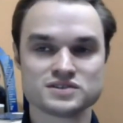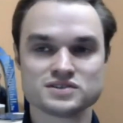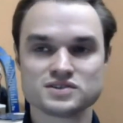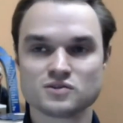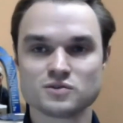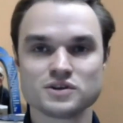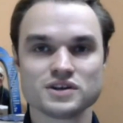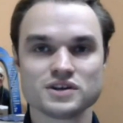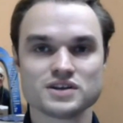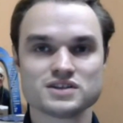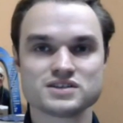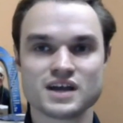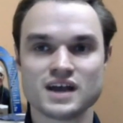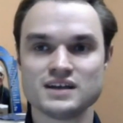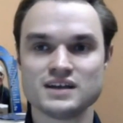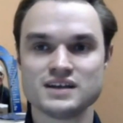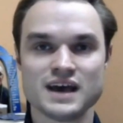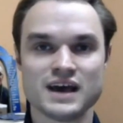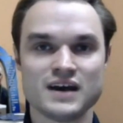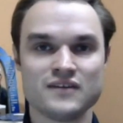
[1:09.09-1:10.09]
So really
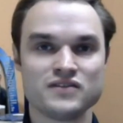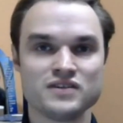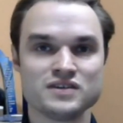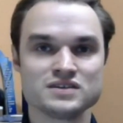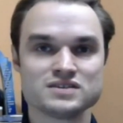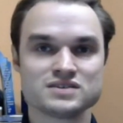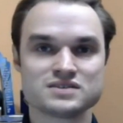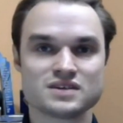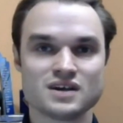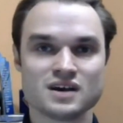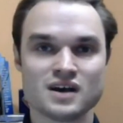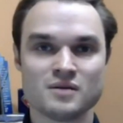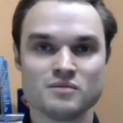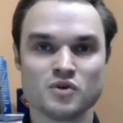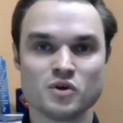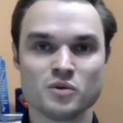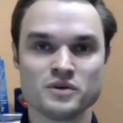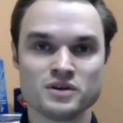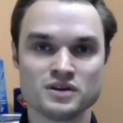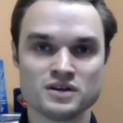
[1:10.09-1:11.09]
excited to have this
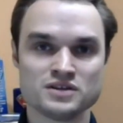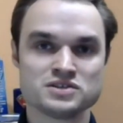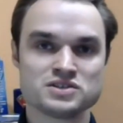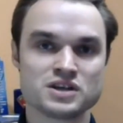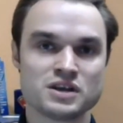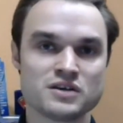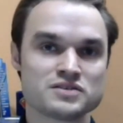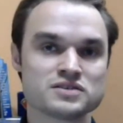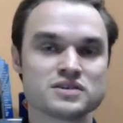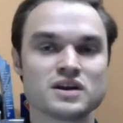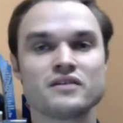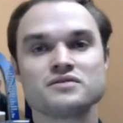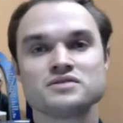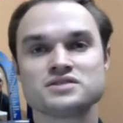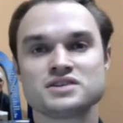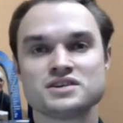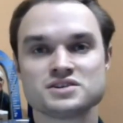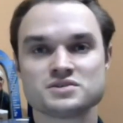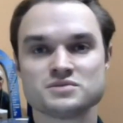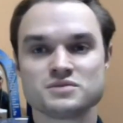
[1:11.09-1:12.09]
moment and share this
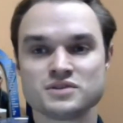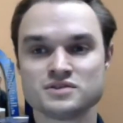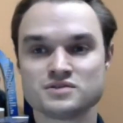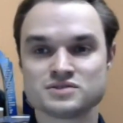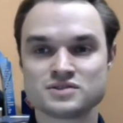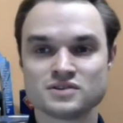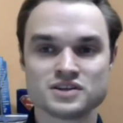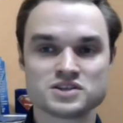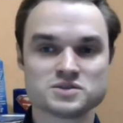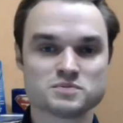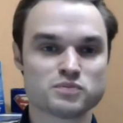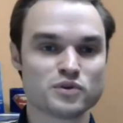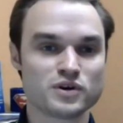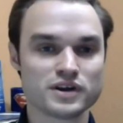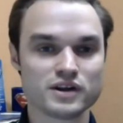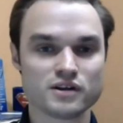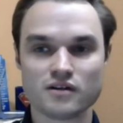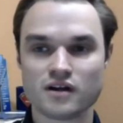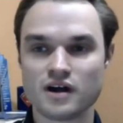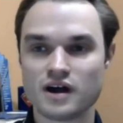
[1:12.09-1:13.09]
conversation with you. So let's
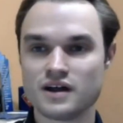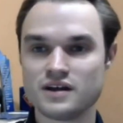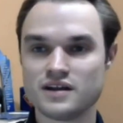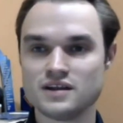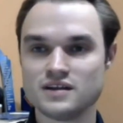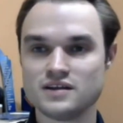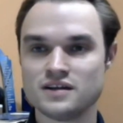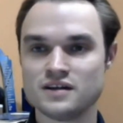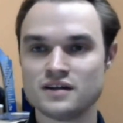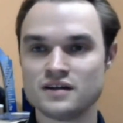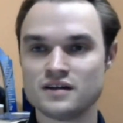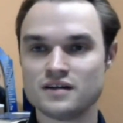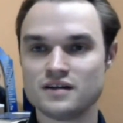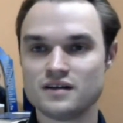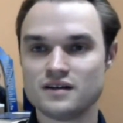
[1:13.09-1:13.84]
bring her on in here.